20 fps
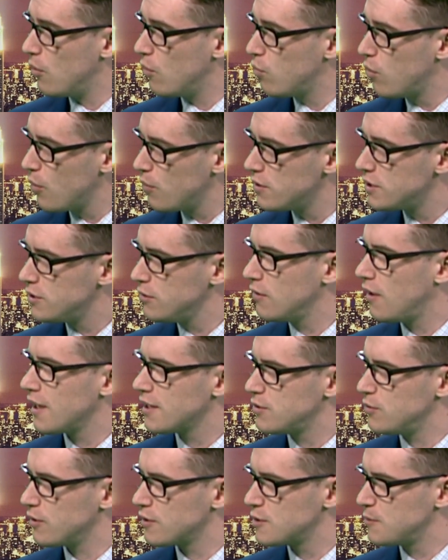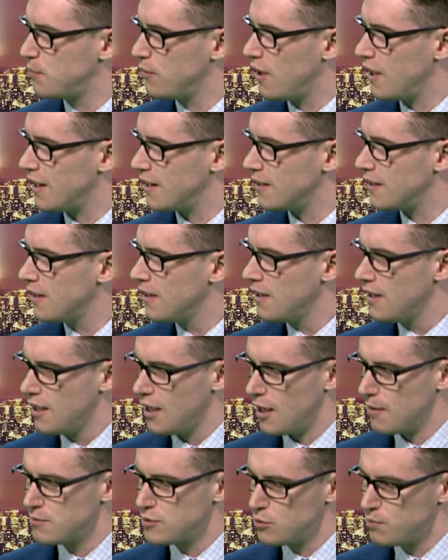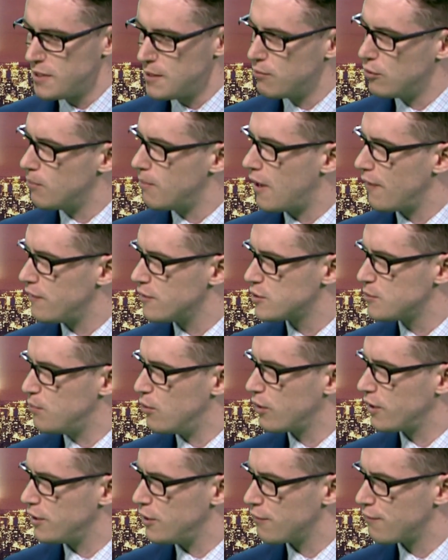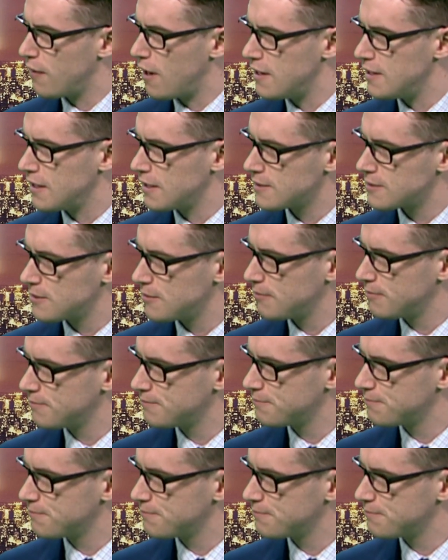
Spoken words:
What would you like to explain to people about this book and your findings?